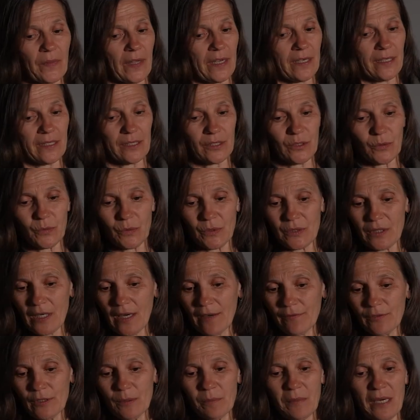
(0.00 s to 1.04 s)
and this was
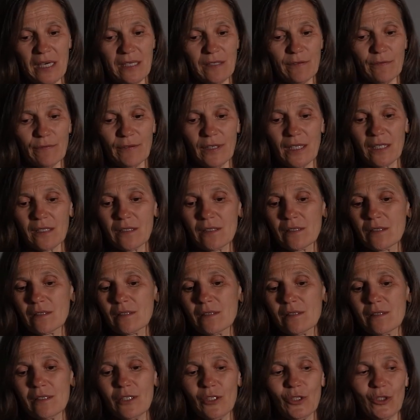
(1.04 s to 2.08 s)
after my
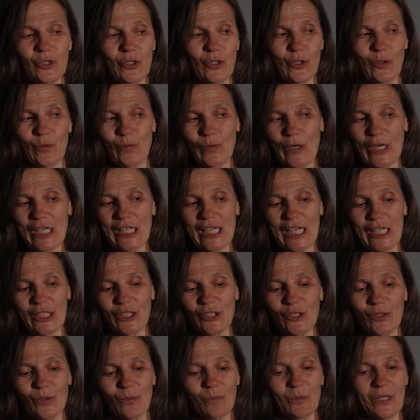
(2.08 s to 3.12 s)
defense, he stood right
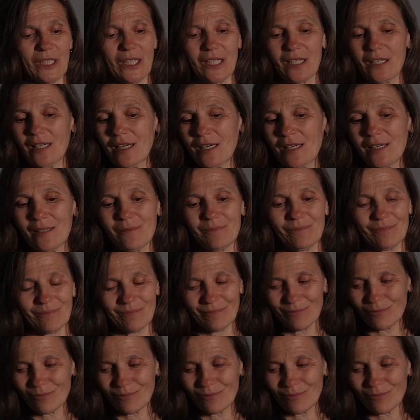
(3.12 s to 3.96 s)
next to me, and